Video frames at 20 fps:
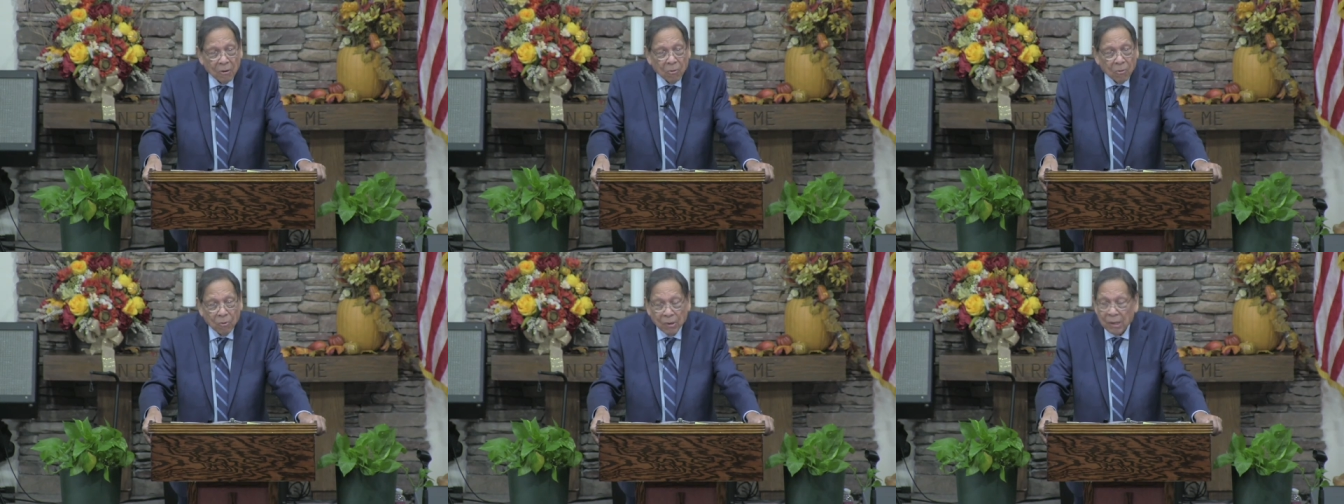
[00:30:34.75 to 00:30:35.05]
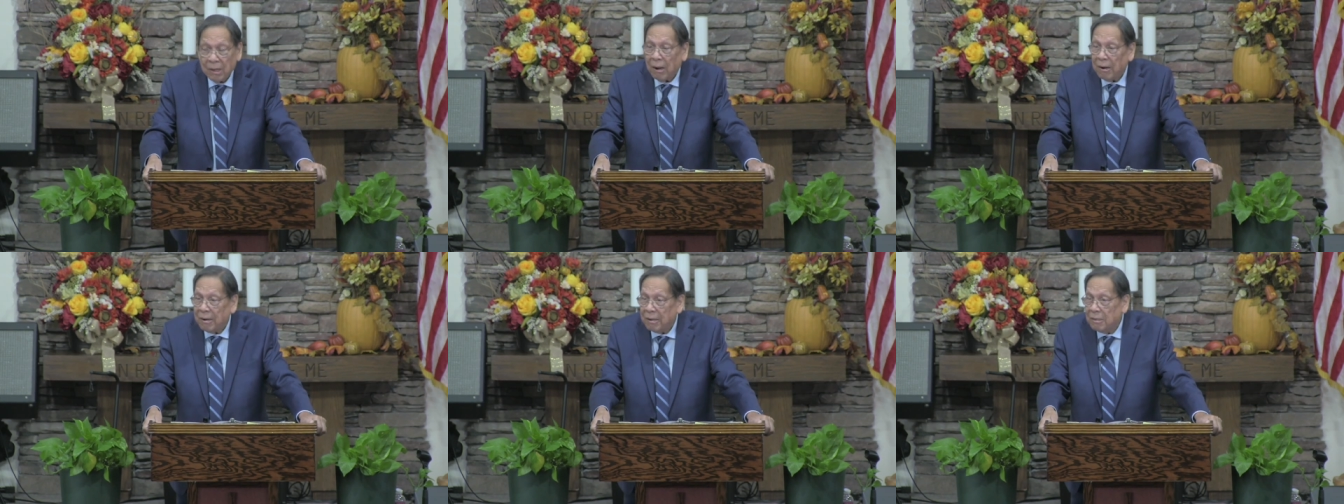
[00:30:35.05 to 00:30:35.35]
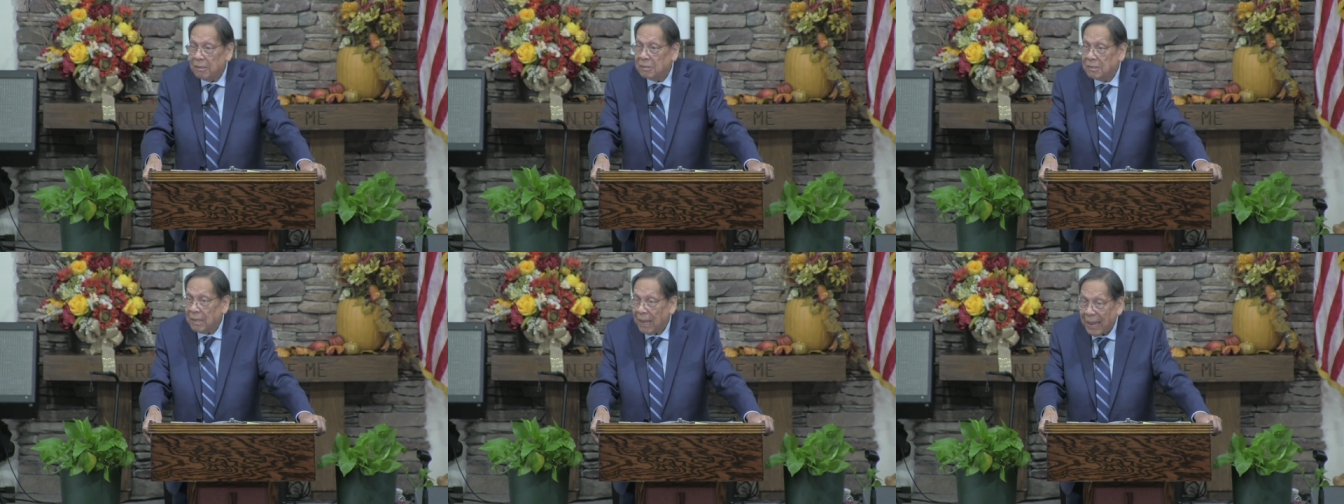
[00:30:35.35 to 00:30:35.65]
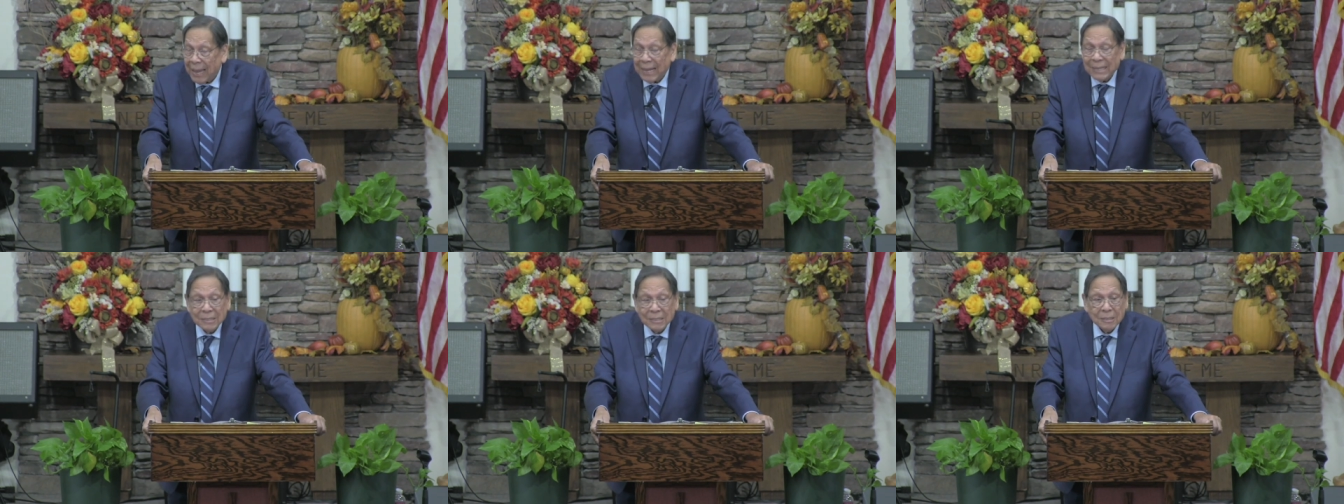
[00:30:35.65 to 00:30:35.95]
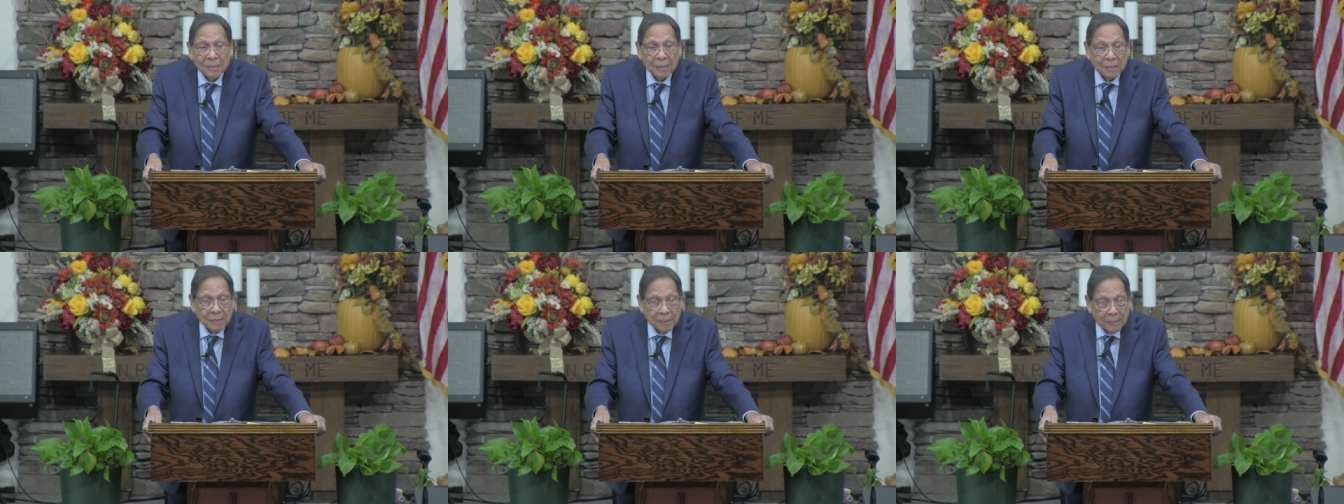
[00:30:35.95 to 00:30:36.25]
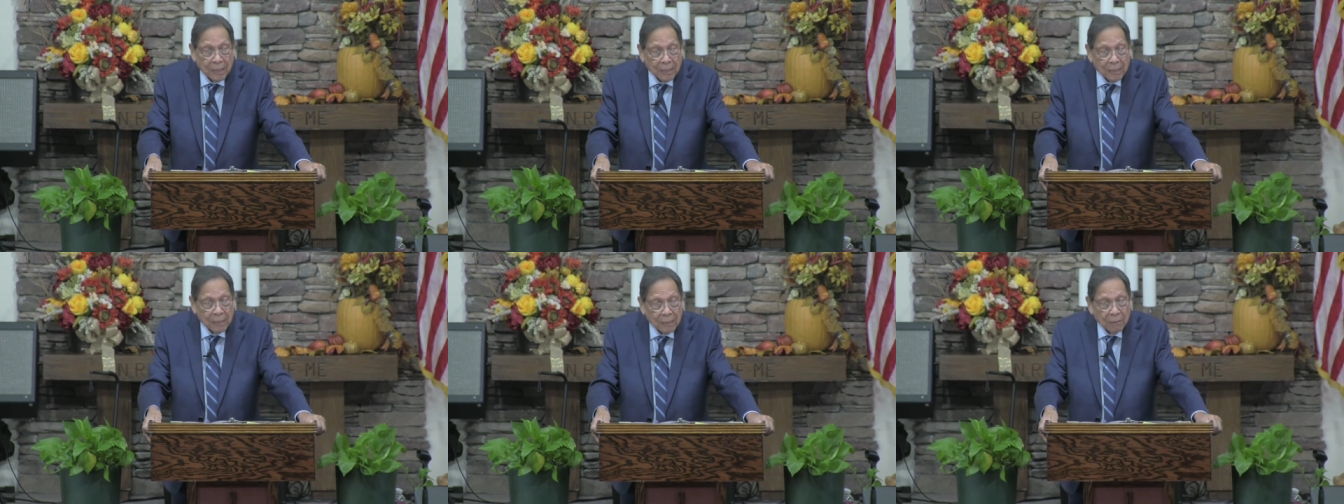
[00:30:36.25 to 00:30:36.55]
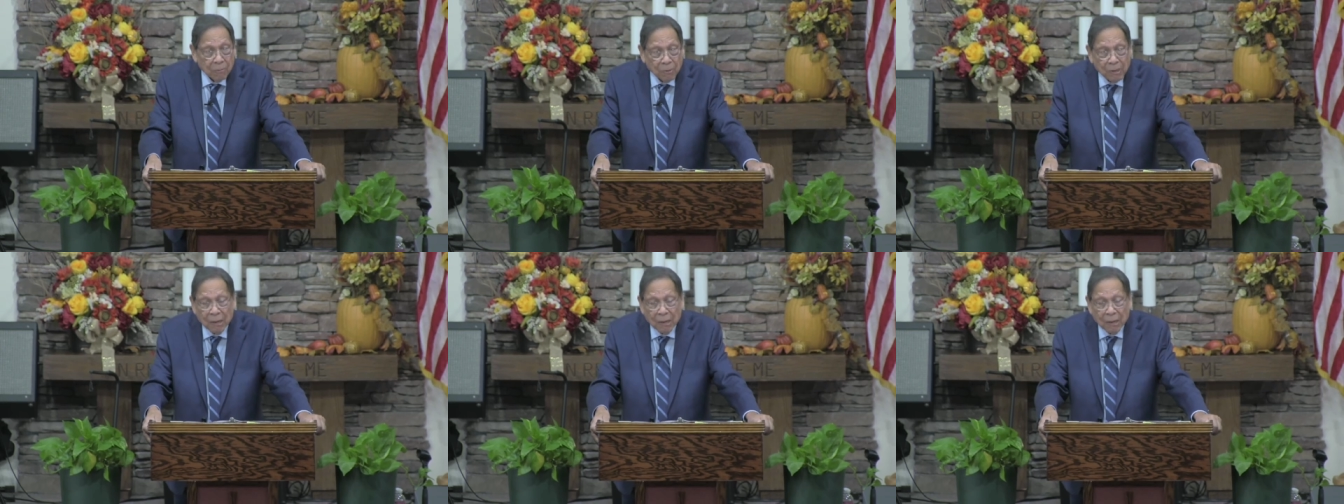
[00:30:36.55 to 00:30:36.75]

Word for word: We are his hands extended.